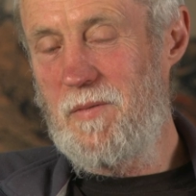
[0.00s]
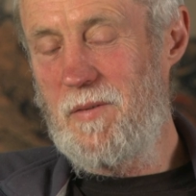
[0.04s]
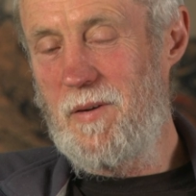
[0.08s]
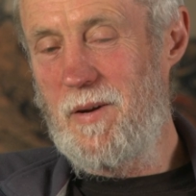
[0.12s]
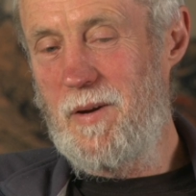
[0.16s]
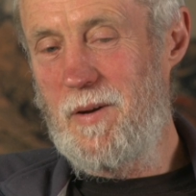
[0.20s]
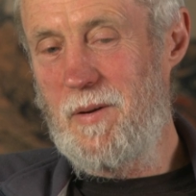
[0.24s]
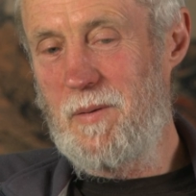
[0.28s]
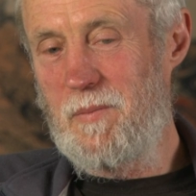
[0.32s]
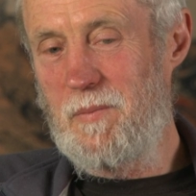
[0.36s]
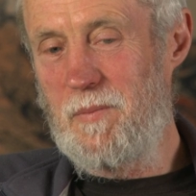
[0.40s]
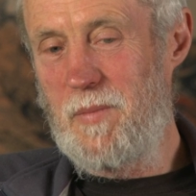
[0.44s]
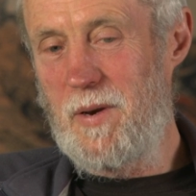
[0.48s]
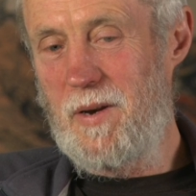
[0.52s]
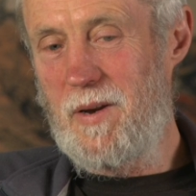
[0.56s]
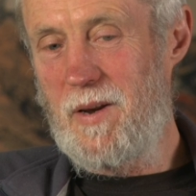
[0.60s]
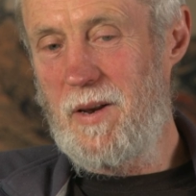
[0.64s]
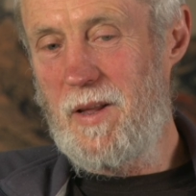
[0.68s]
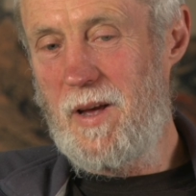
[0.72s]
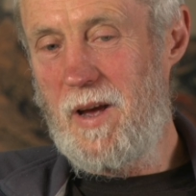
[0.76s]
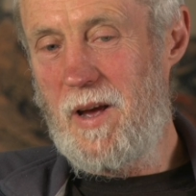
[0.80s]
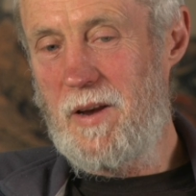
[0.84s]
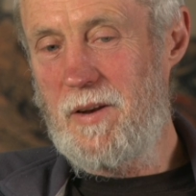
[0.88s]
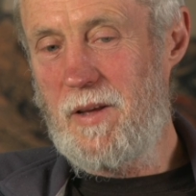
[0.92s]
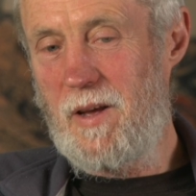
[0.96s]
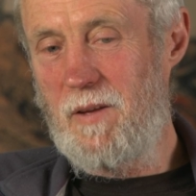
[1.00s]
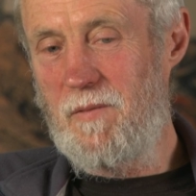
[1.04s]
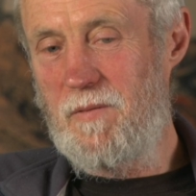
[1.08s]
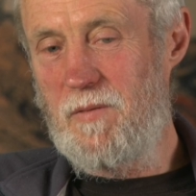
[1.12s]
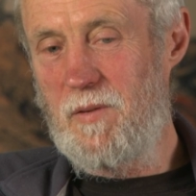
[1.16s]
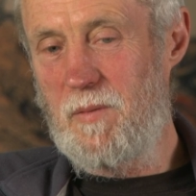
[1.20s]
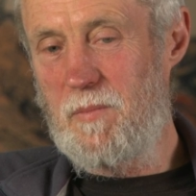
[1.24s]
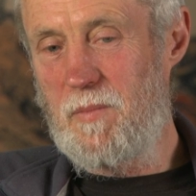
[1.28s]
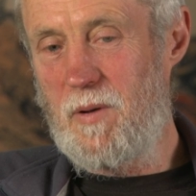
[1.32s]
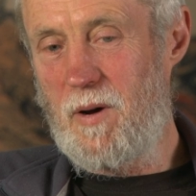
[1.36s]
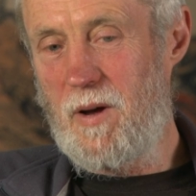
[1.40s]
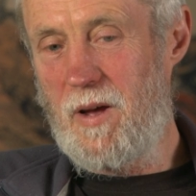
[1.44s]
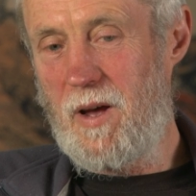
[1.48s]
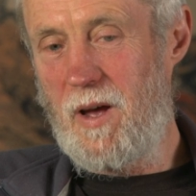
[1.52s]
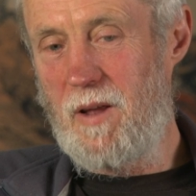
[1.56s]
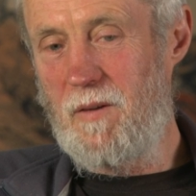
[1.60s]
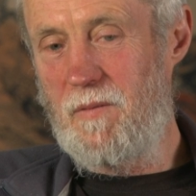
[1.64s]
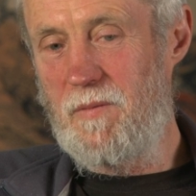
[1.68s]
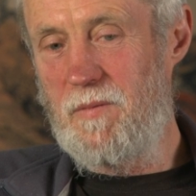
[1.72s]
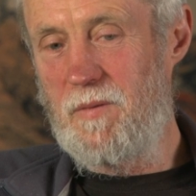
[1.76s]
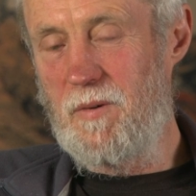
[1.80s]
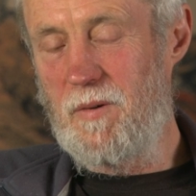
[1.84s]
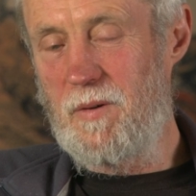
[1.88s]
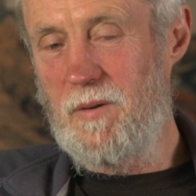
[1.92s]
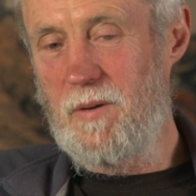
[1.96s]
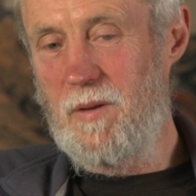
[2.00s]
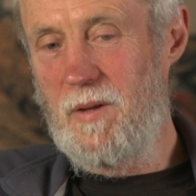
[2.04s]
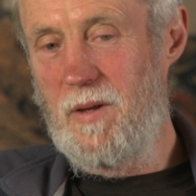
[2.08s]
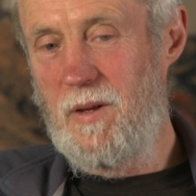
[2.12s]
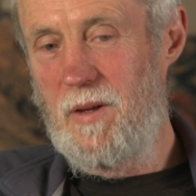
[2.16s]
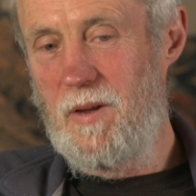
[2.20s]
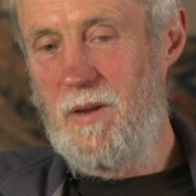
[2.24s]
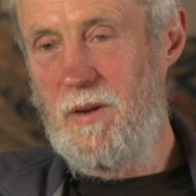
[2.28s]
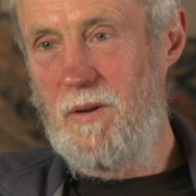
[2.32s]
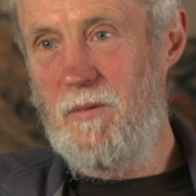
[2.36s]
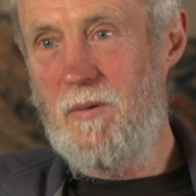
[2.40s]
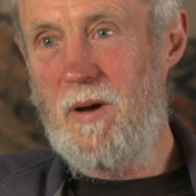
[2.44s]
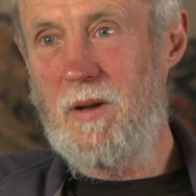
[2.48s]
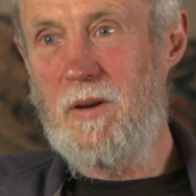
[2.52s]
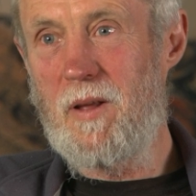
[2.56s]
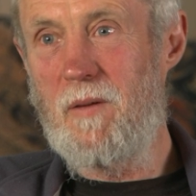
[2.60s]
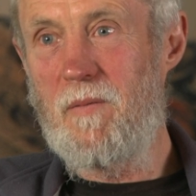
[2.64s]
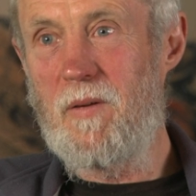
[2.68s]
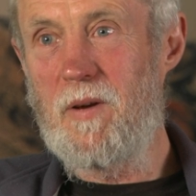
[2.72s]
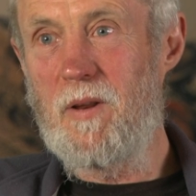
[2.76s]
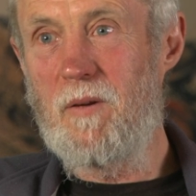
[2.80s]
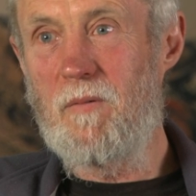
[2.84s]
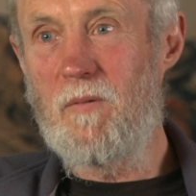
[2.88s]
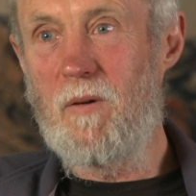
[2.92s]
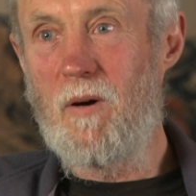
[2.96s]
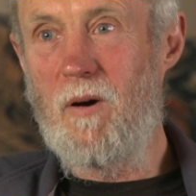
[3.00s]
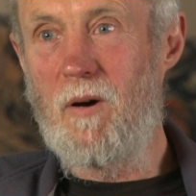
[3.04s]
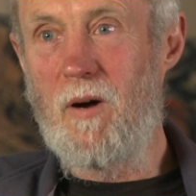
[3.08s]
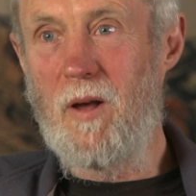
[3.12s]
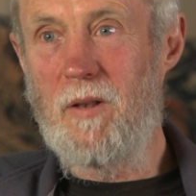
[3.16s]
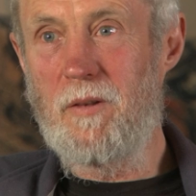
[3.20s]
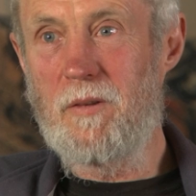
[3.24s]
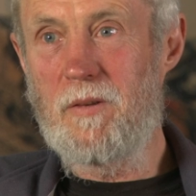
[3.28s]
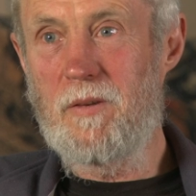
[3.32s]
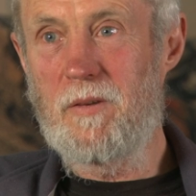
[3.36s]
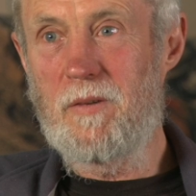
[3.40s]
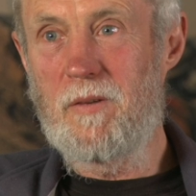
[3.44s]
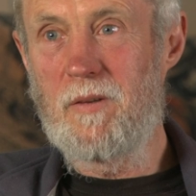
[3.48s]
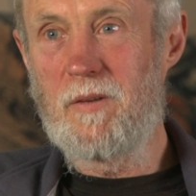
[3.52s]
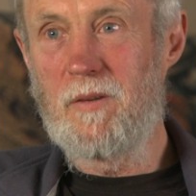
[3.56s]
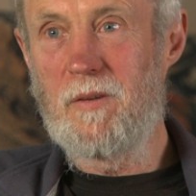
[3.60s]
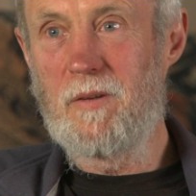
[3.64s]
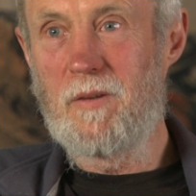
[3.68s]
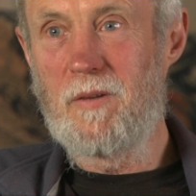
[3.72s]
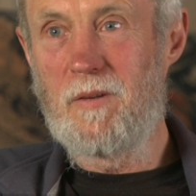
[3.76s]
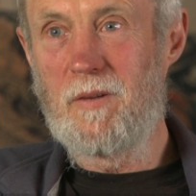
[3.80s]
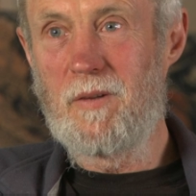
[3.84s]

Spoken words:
for a bit of land 8 foot by 8 foot. You won't have any rights.